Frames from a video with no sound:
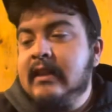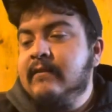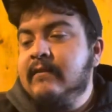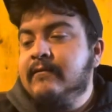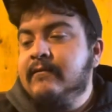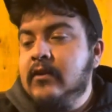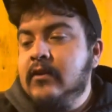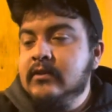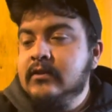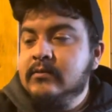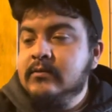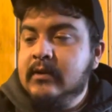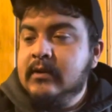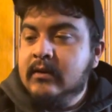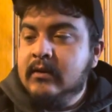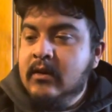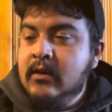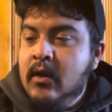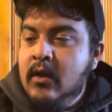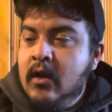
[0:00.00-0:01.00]
The first
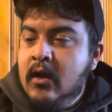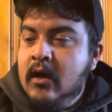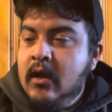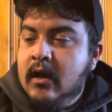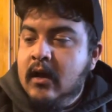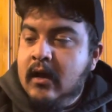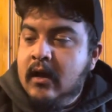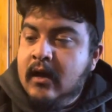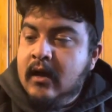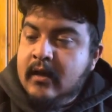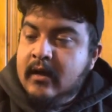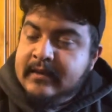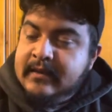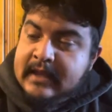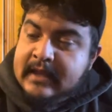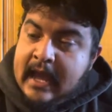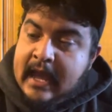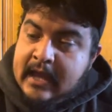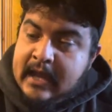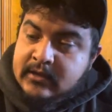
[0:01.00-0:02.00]
one, the
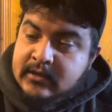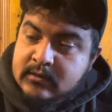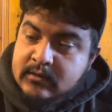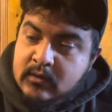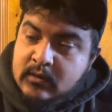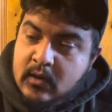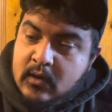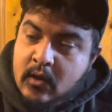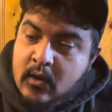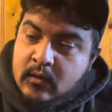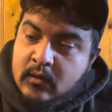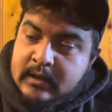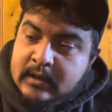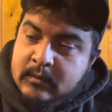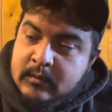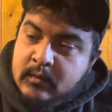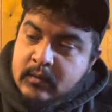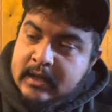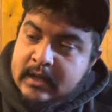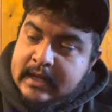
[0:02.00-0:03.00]
actual only
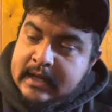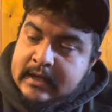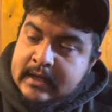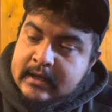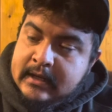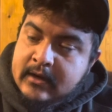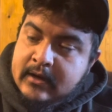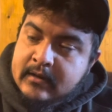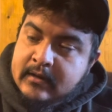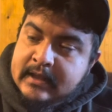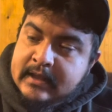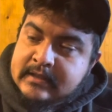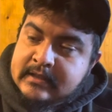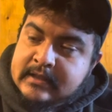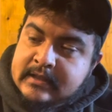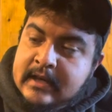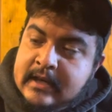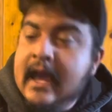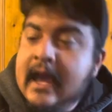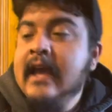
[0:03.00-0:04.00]
one in here that's
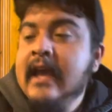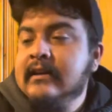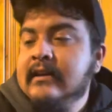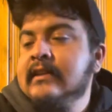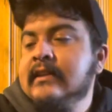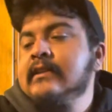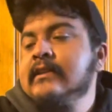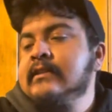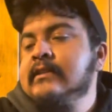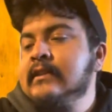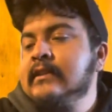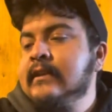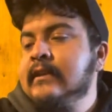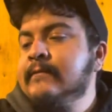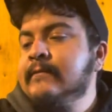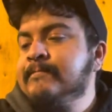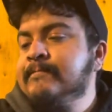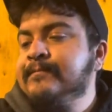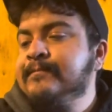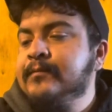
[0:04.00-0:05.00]
not DC,